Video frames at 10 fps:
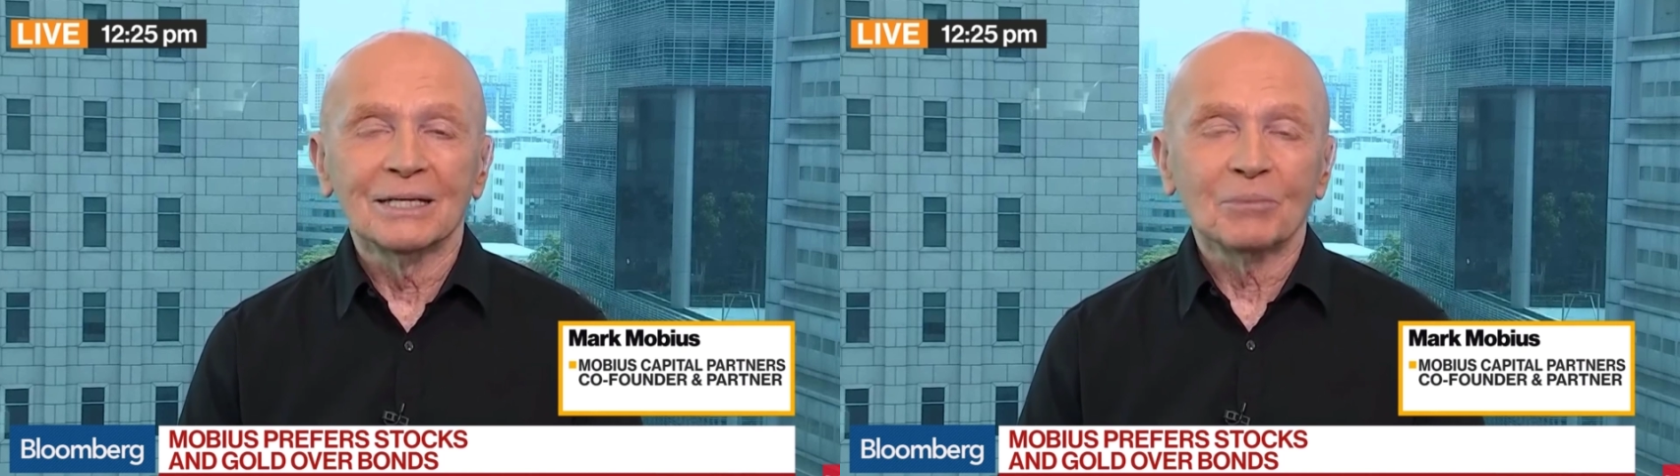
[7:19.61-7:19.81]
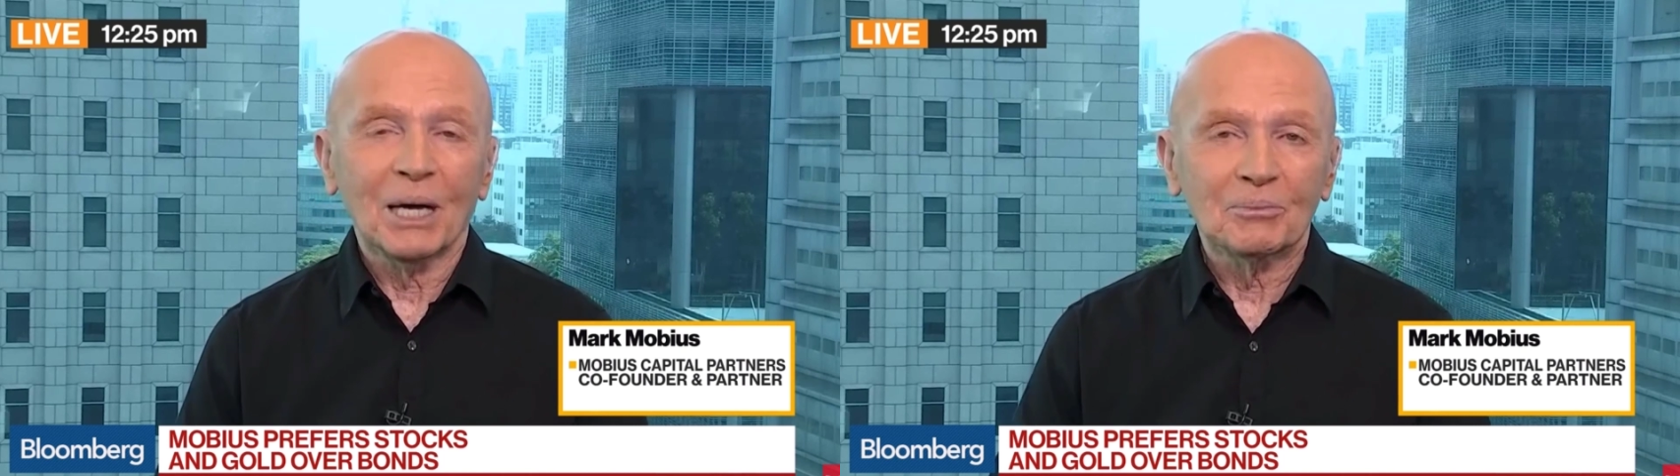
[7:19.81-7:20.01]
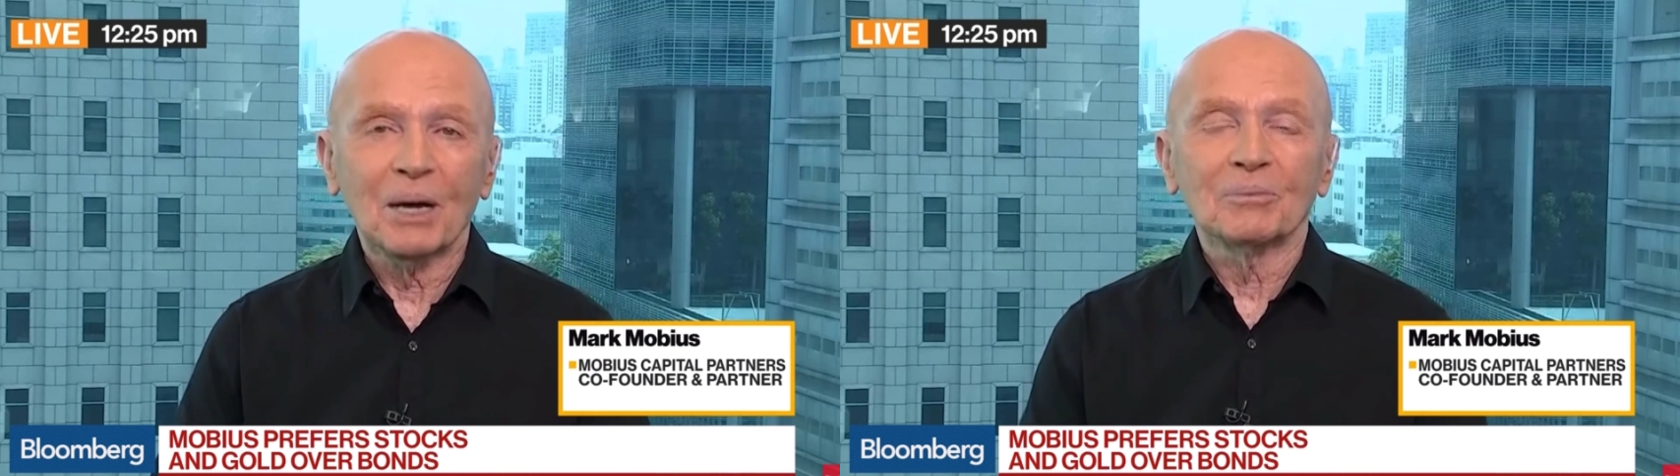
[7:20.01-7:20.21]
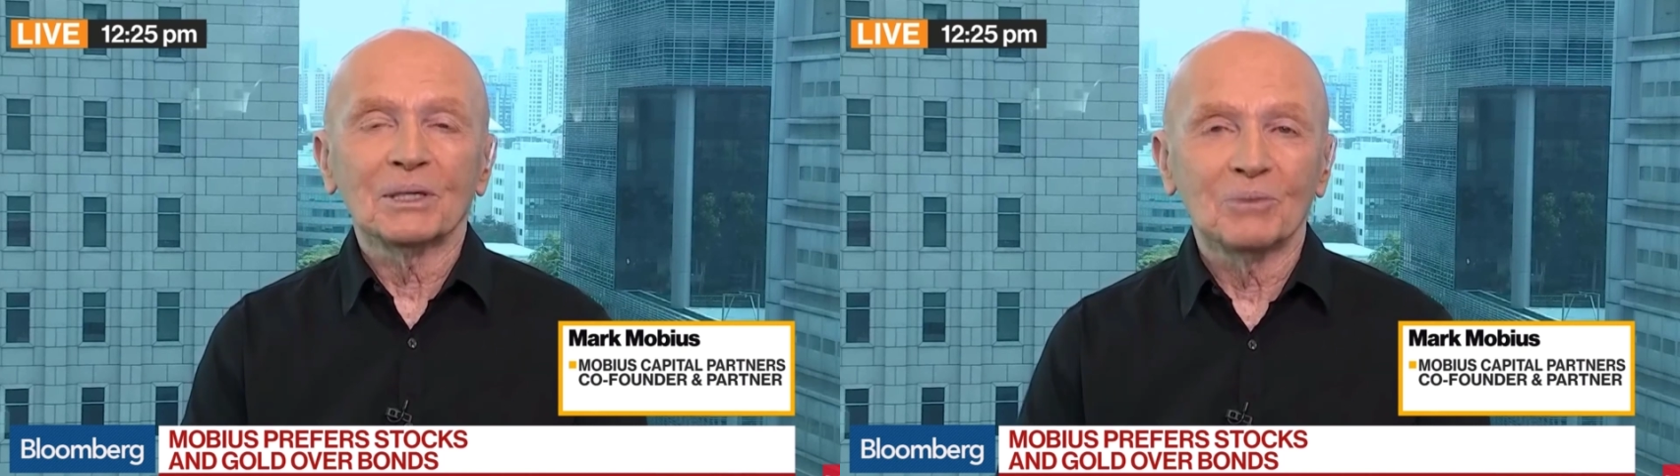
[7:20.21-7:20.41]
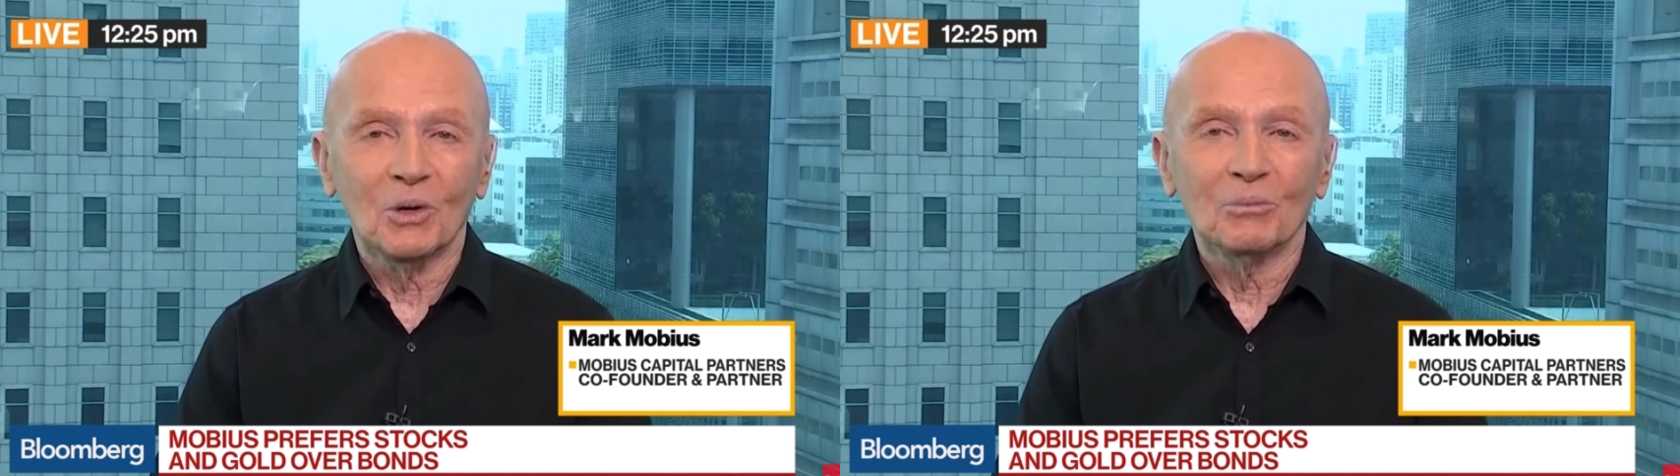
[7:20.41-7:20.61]
by
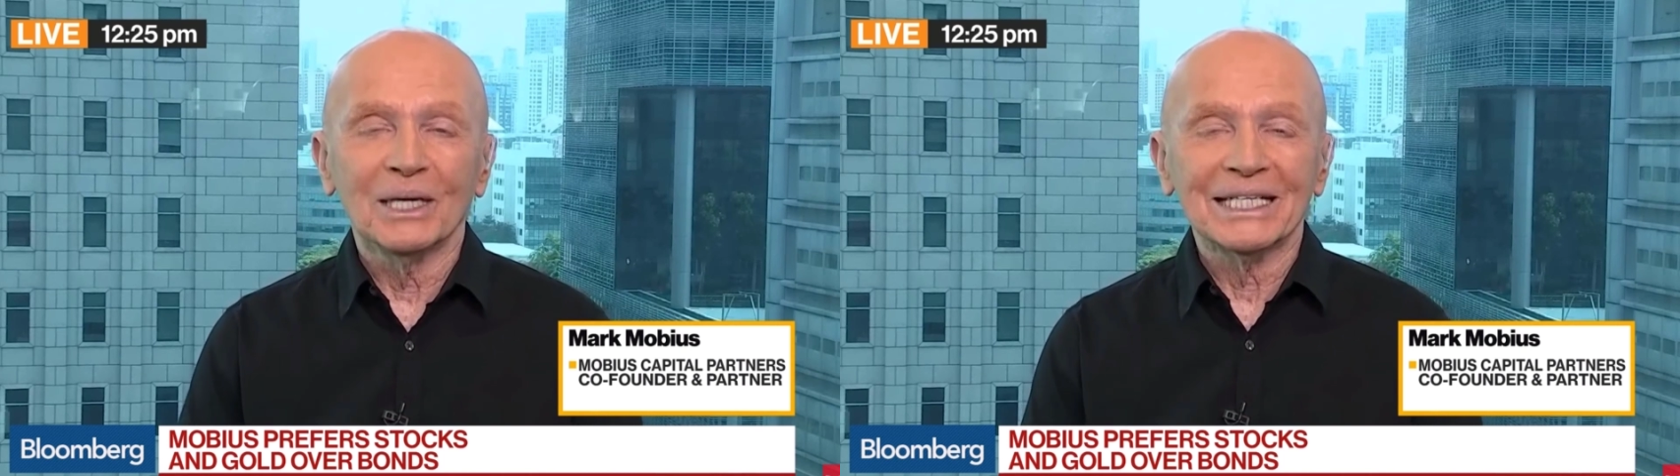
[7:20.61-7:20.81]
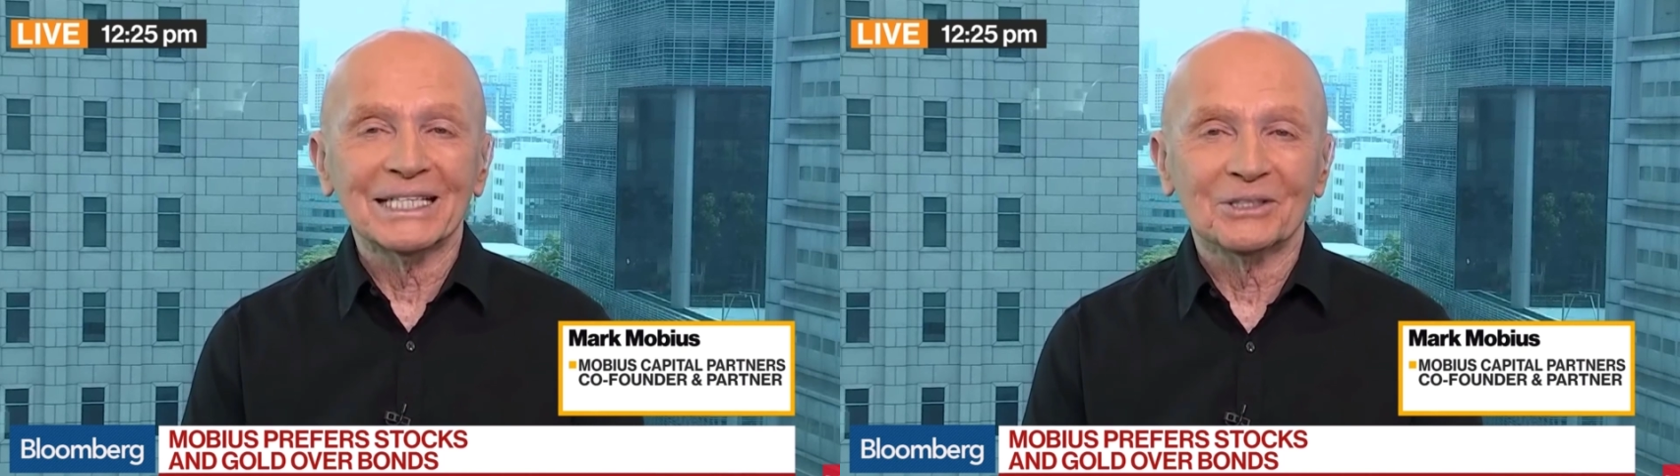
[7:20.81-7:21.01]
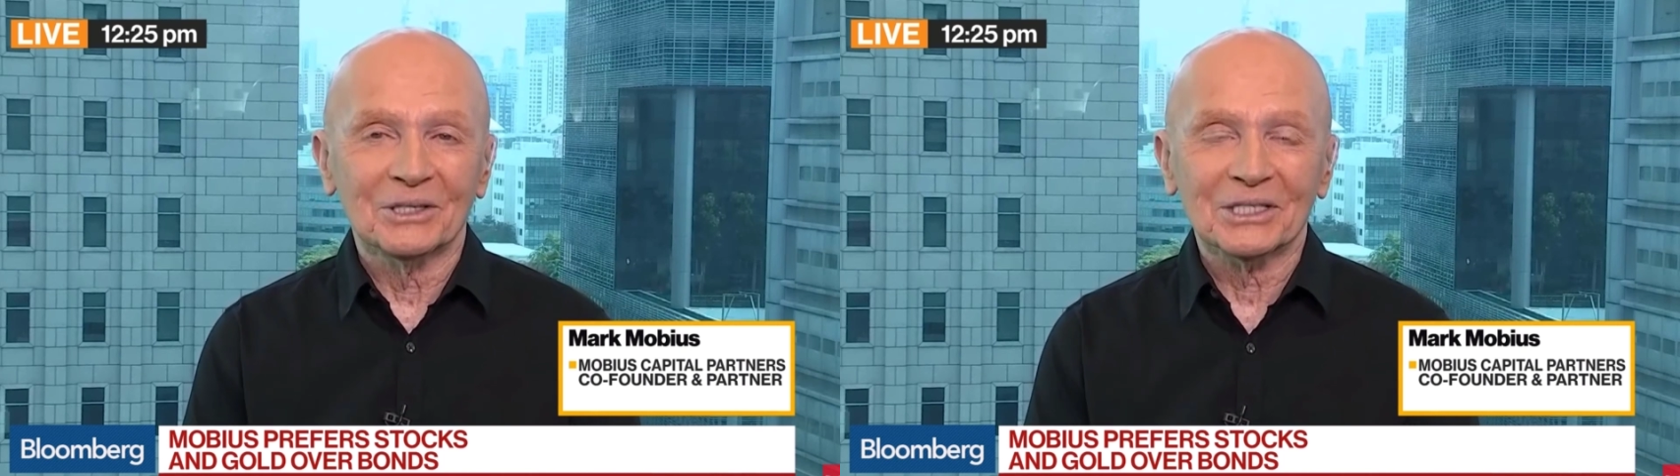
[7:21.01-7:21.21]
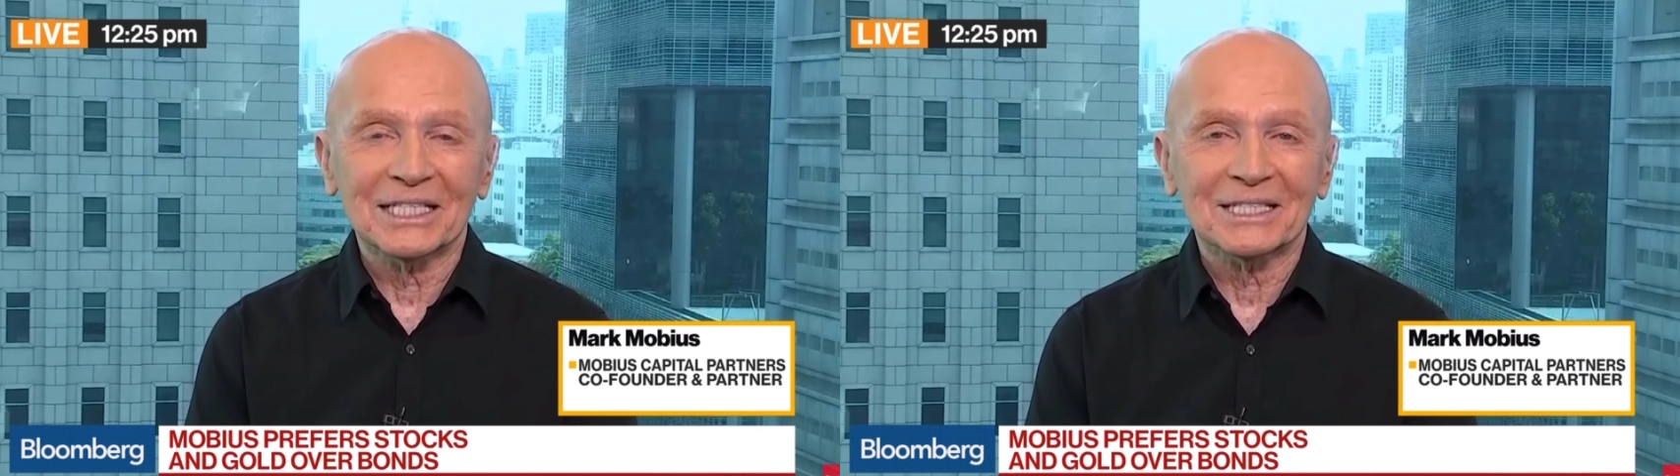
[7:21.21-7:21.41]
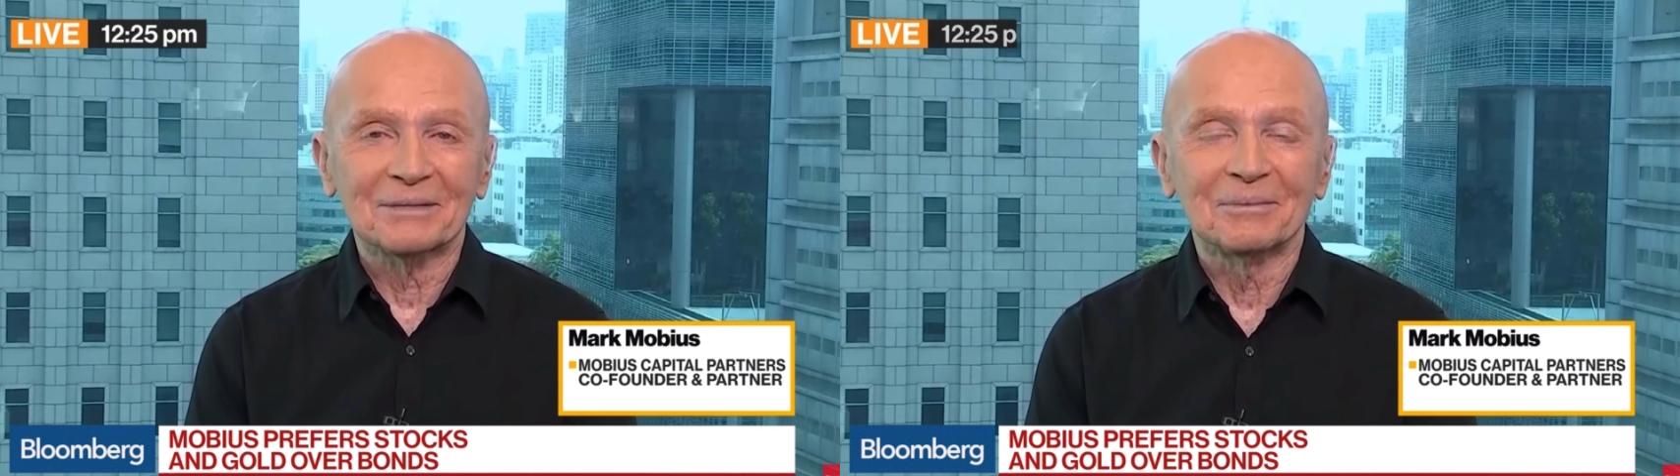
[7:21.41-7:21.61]
pumping more money into the
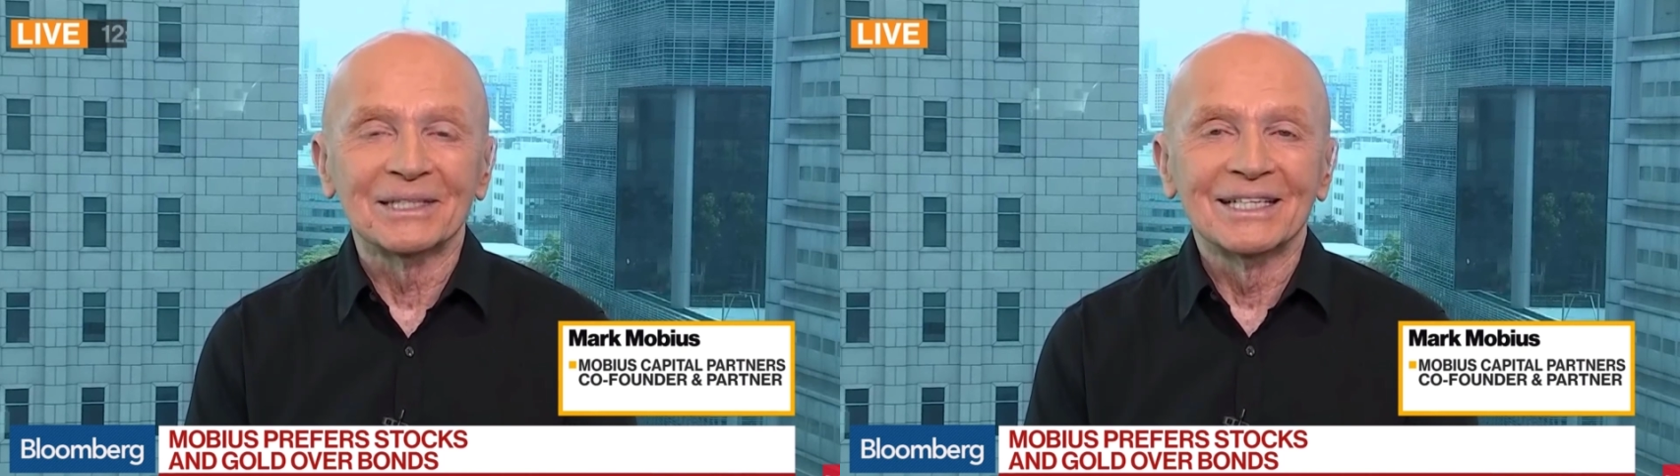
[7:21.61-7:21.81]
system.